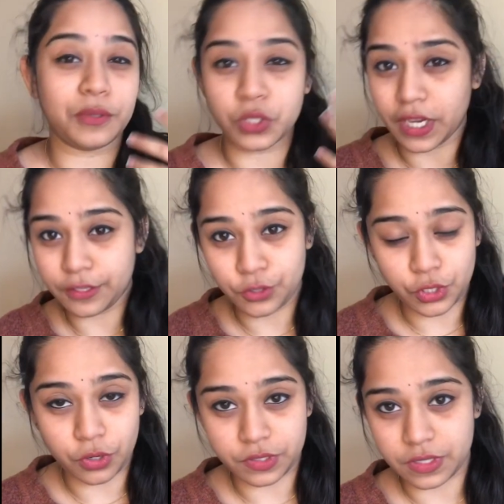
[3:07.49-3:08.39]
change
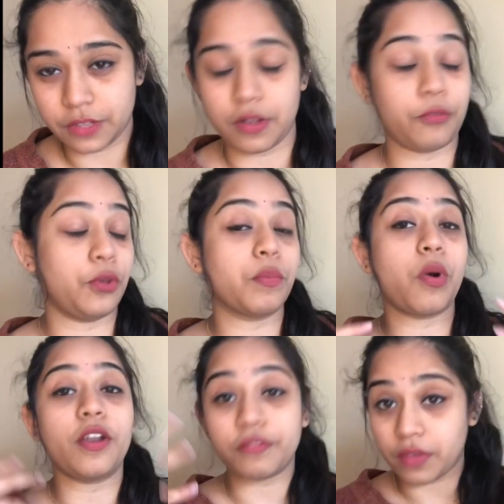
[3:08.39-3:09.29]
yourself, how you
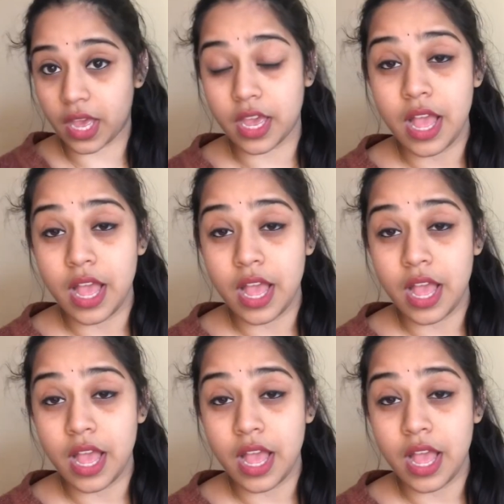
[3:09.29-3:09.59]
modify